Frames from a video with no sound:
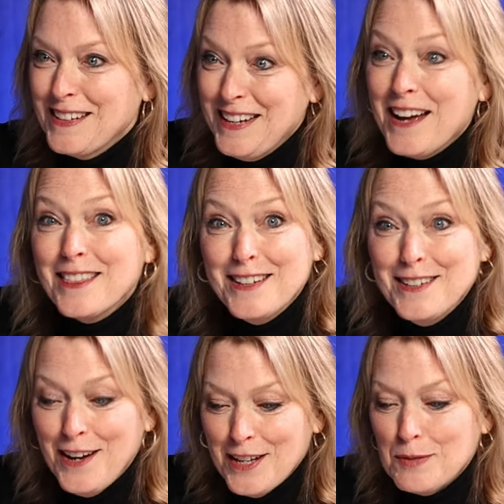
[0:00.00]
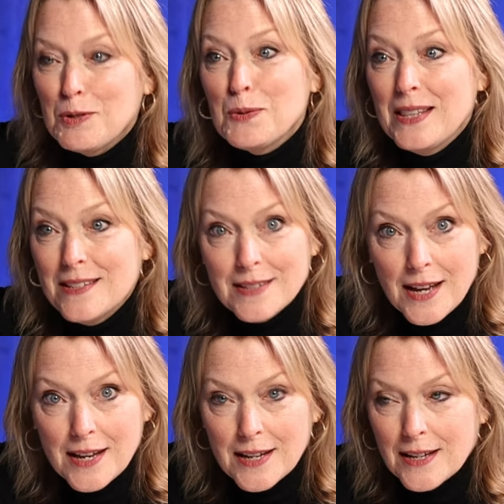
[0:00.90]
Connect the dots between the
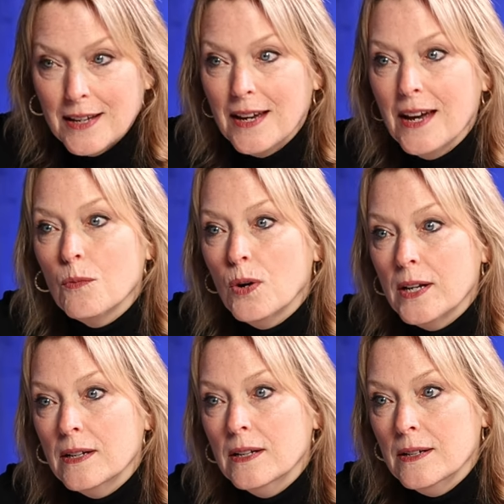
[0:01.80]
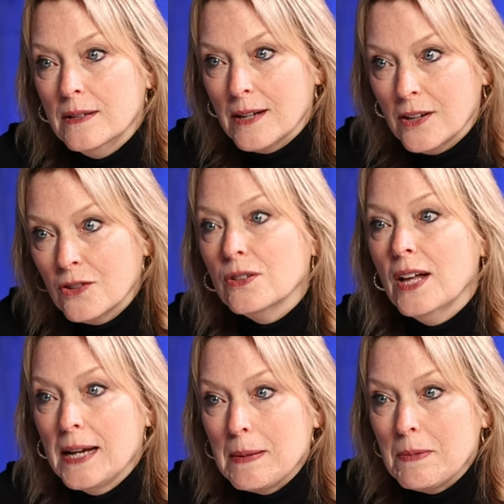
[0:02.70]
saying and what its
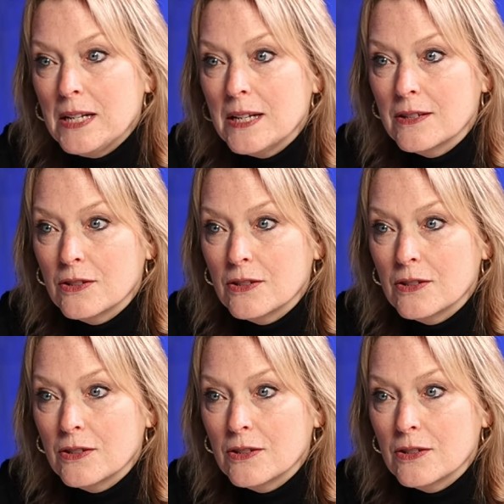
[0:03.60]
underlying meaning is in